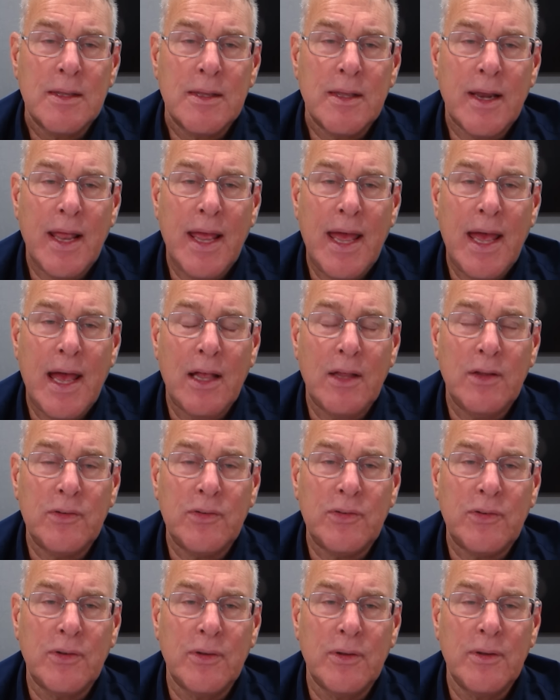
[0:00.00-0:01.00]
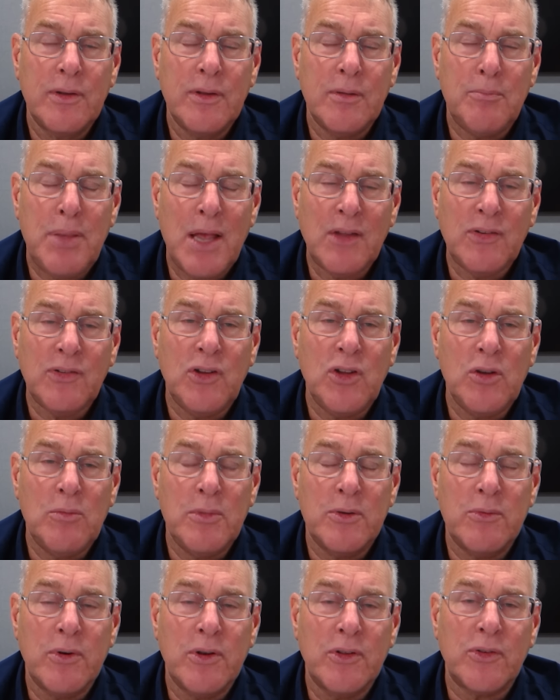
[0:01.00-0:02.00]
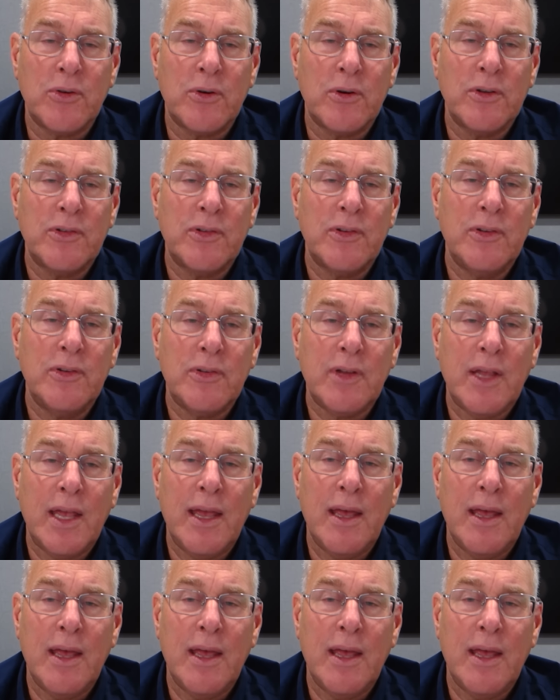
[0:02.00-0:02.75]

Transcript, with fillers: that has the best human resources